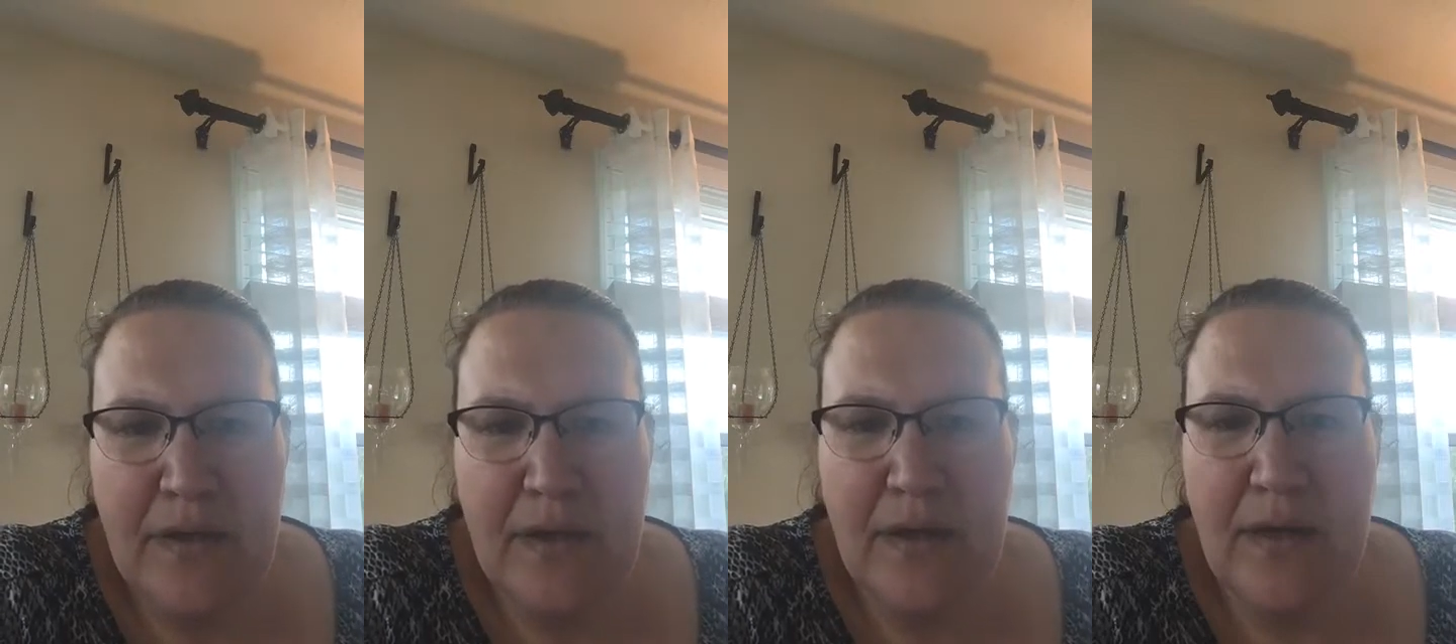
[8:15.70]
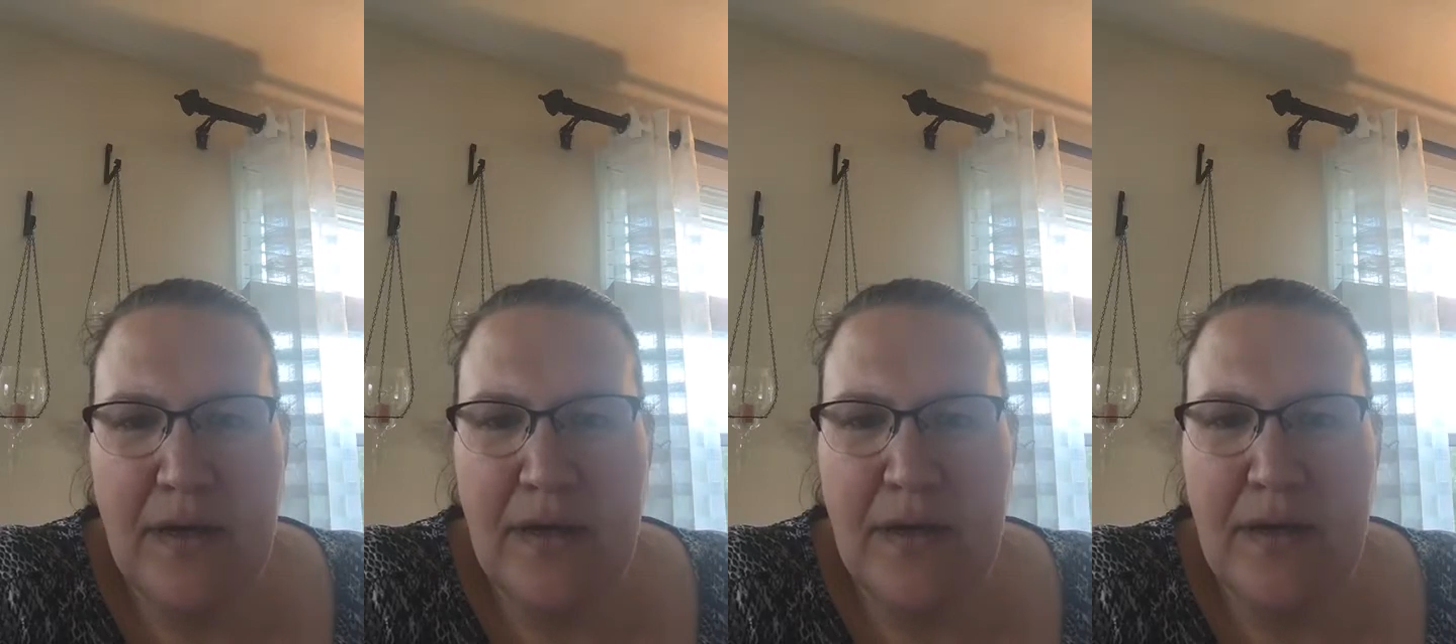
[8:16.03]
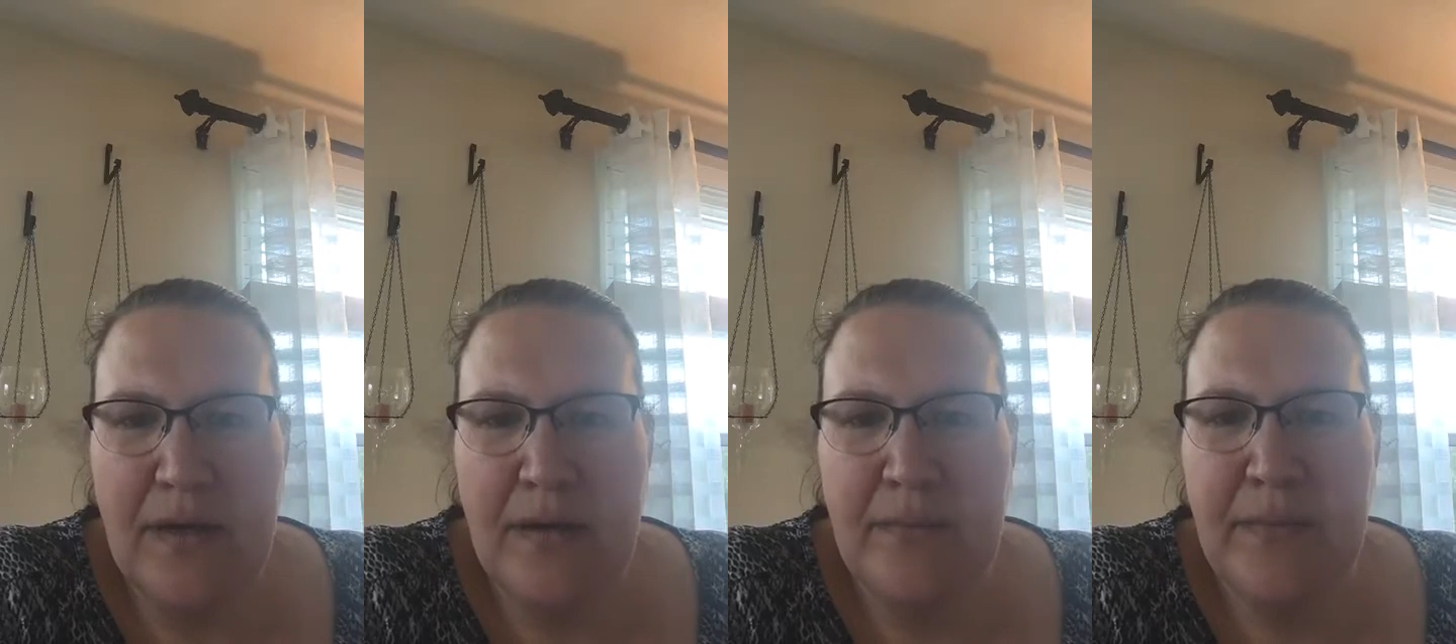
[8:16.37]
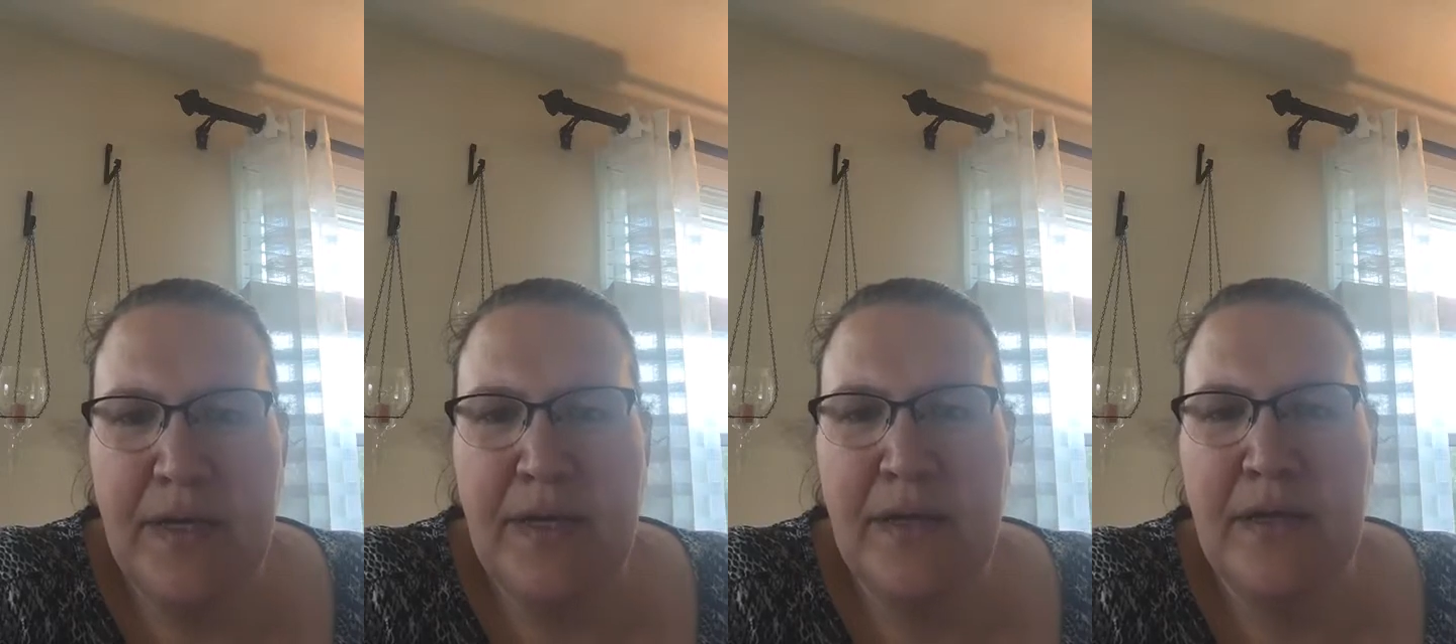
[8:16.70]

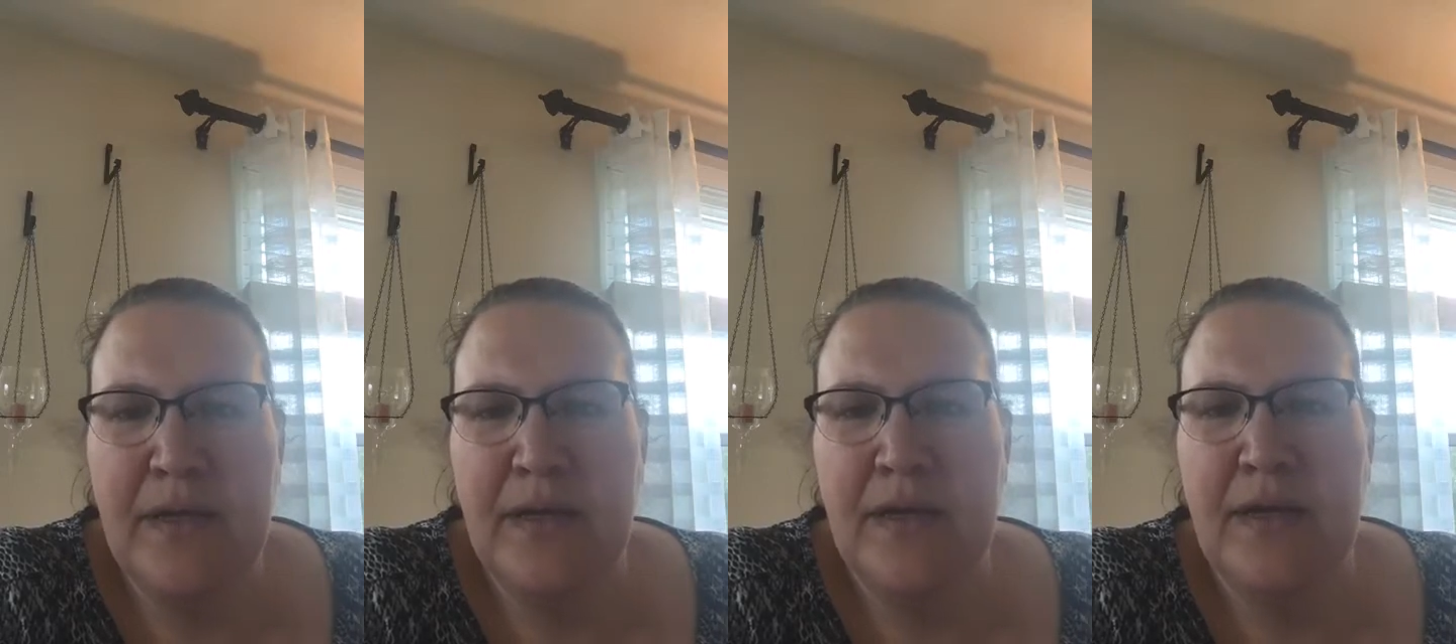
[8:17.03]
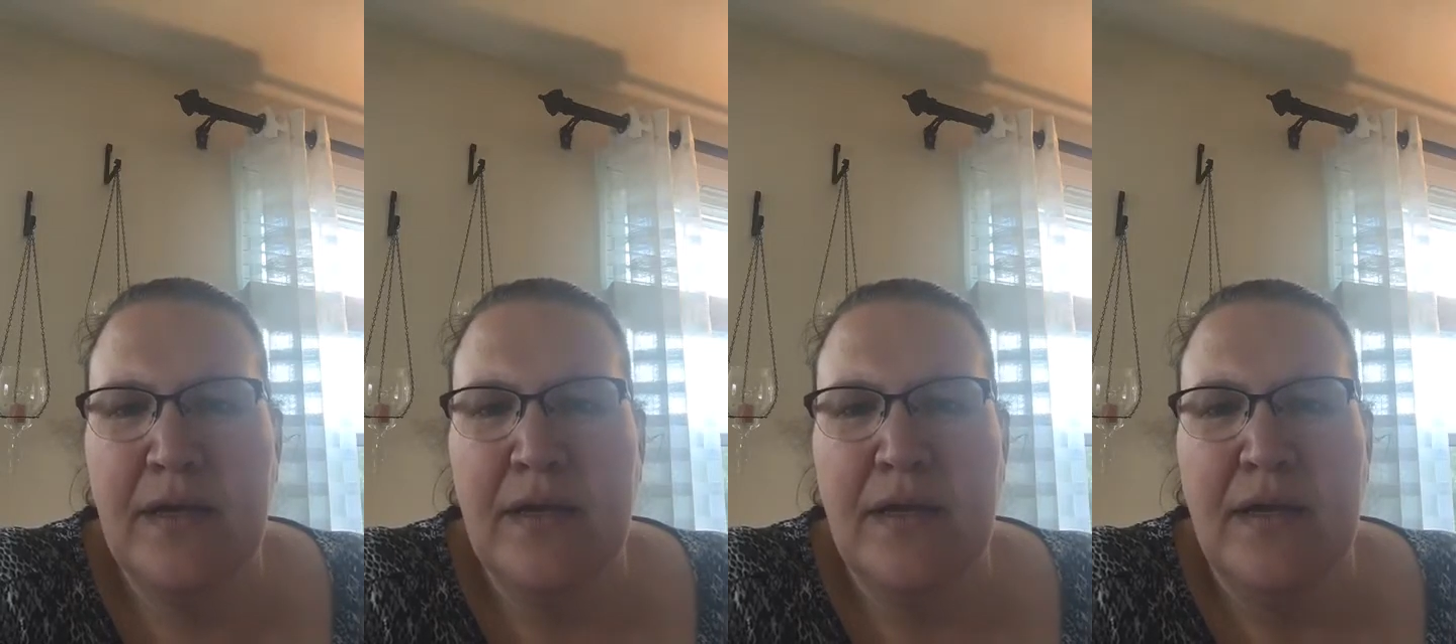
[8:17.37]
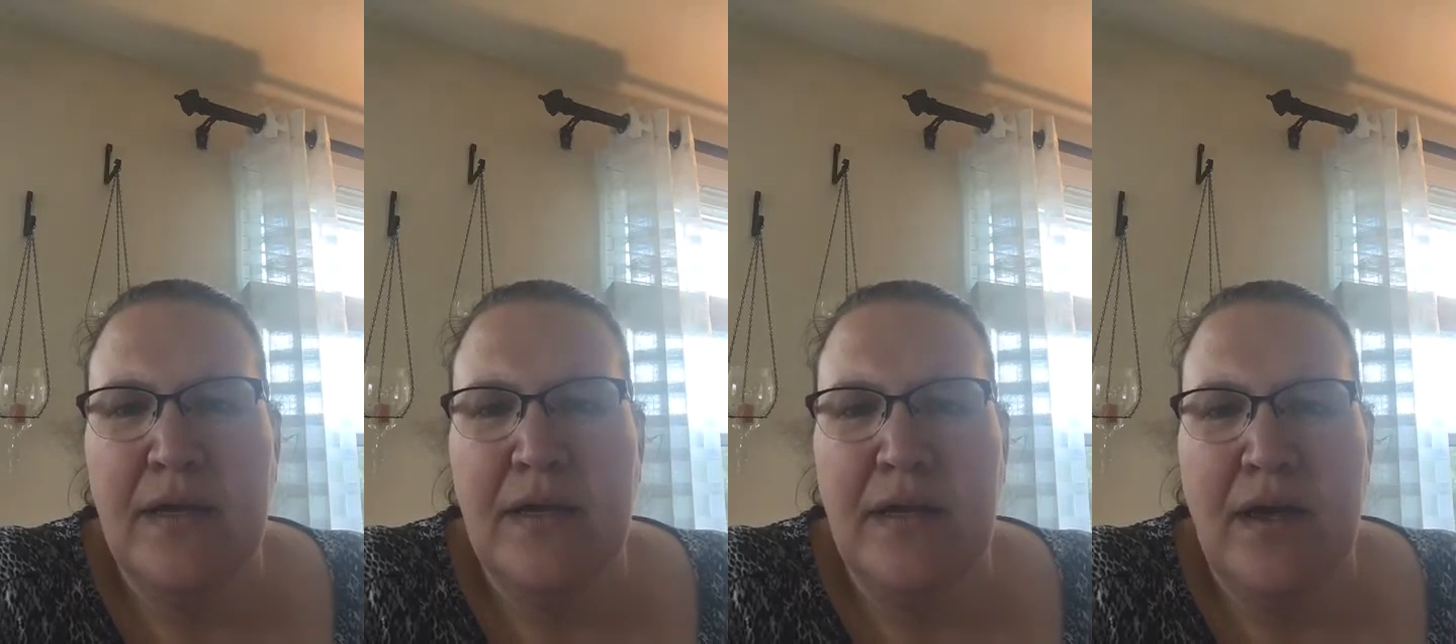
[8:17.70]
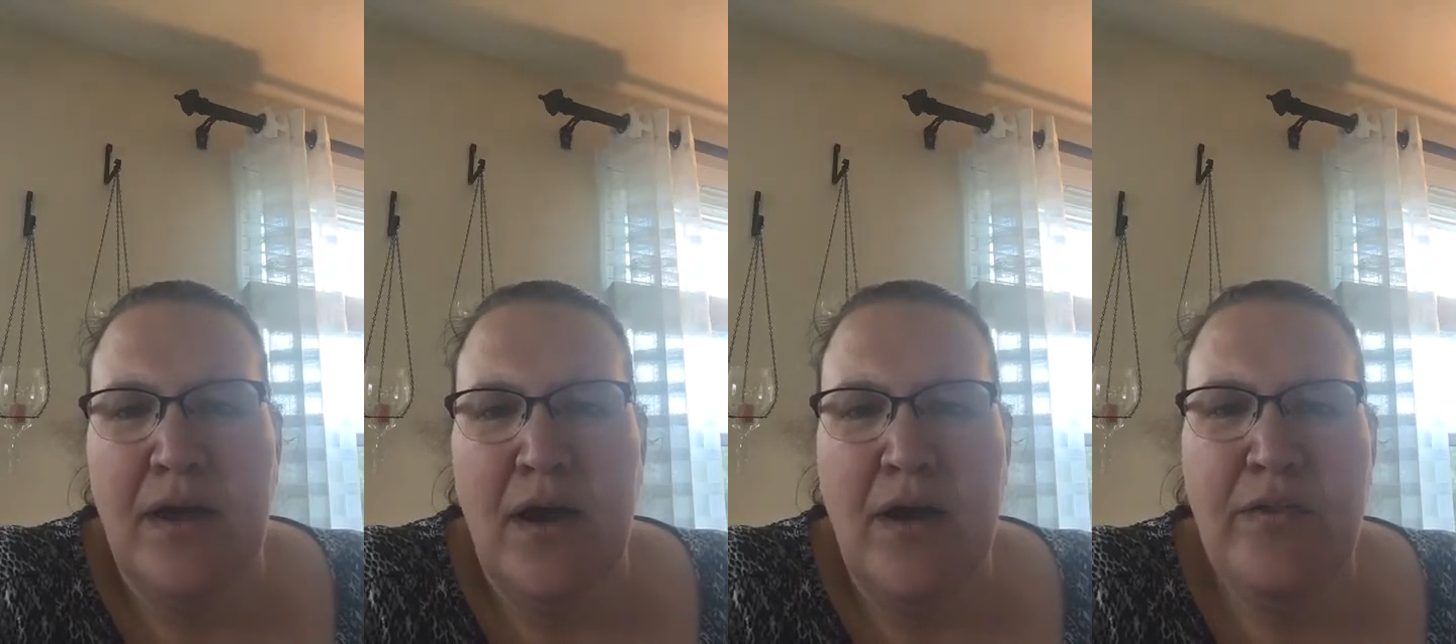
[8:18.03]
Are
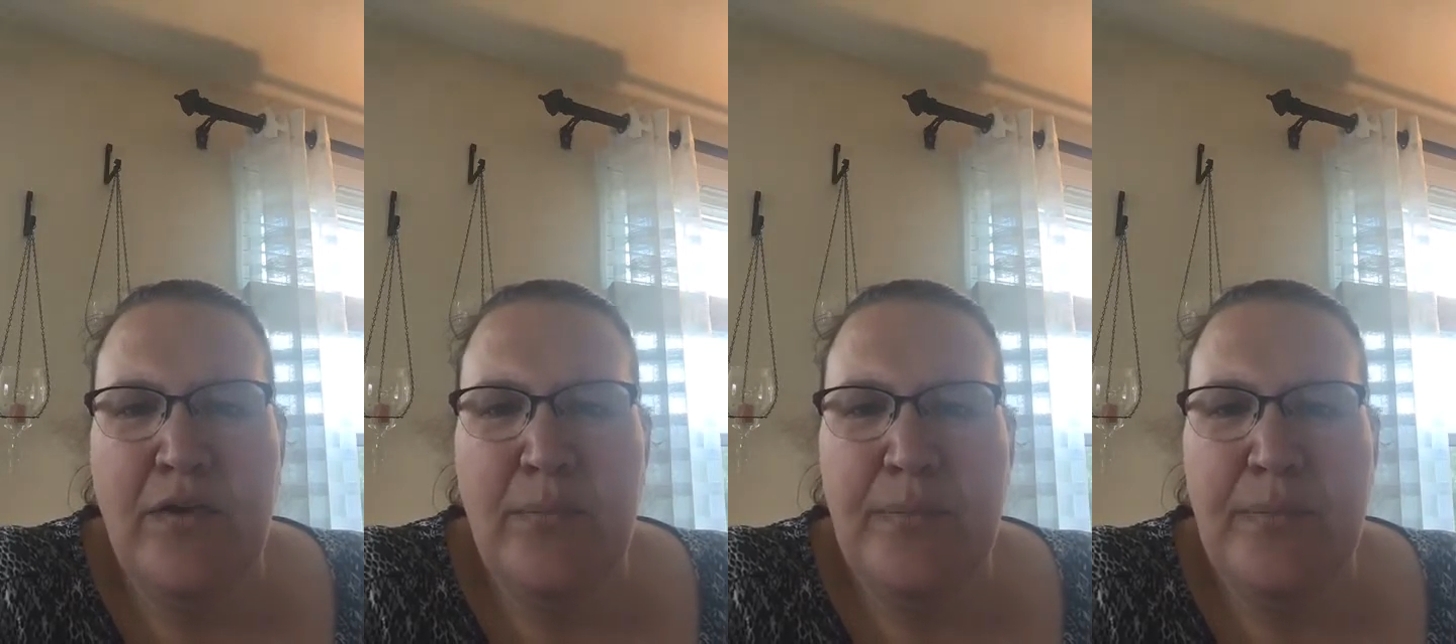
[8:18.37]
there